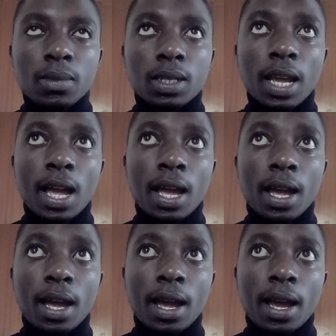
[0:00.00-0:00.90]

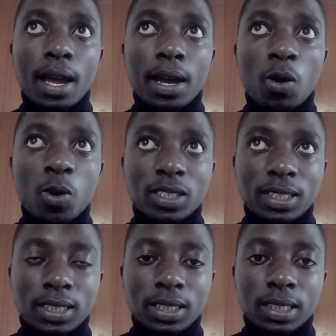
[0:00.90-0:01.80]
hot
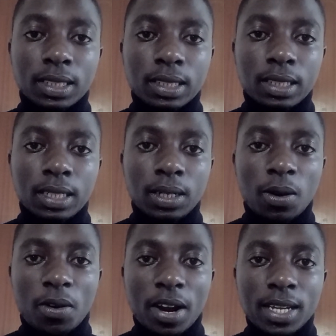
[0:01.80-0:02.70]
tea,
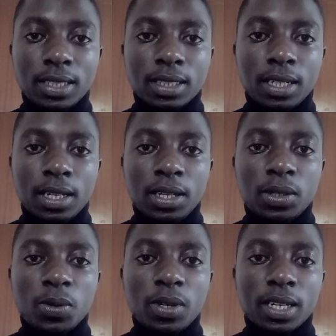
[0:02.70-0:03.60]
all right,
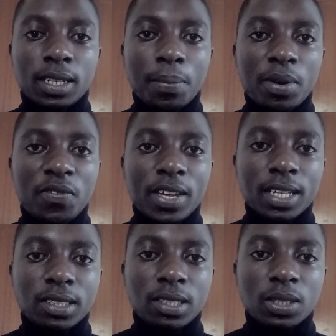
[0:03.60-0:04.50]
during the
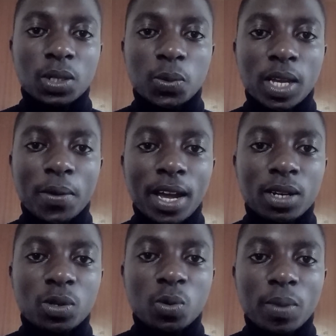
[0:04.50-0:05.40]
previous season where we
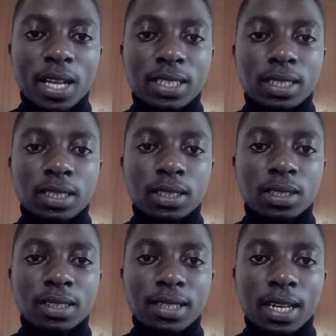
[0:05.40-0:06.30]
had too much
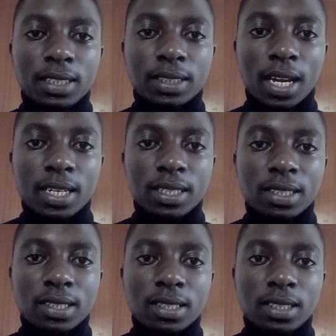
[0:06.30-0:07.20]
sunshine,
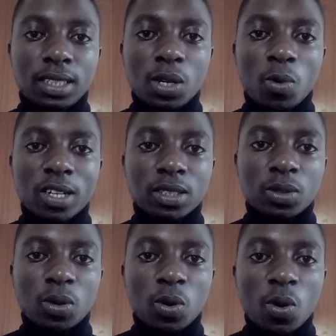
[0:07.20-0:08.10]
tea was
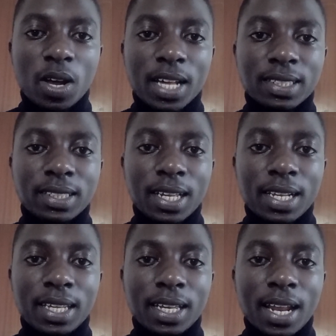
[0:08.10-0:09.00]
no longer
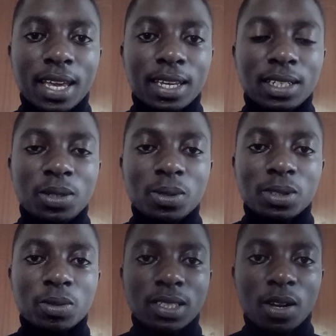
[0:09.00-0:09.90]
selling like it
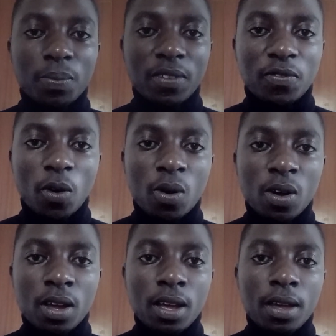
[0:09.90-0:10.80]
used to sell before,
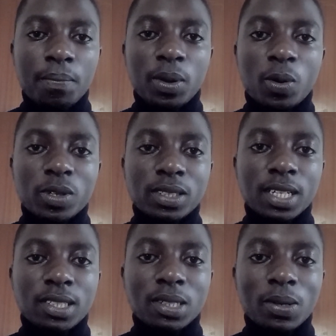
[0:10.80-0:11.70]
because the
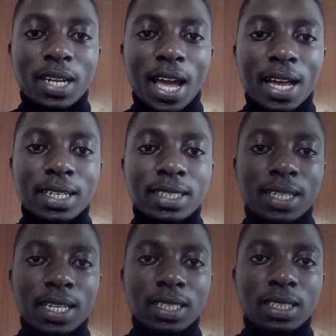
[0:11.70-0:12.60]
season had
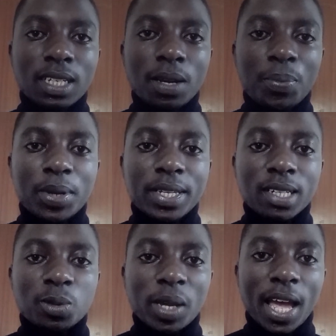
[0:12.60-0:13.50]
changed, the
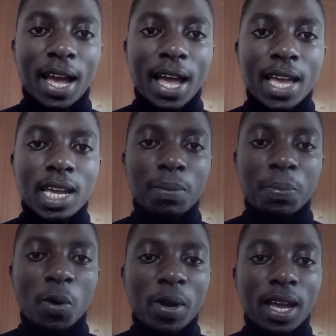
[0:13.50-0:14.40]
temperatures were high and
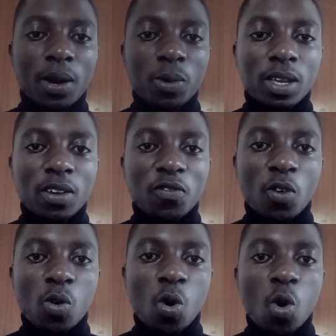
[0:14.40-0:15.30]
people were looking
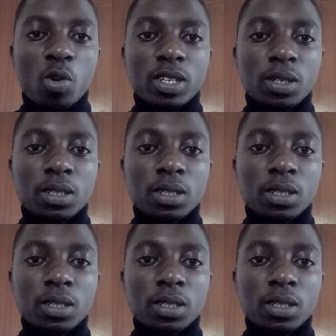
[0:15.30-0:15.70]
for cold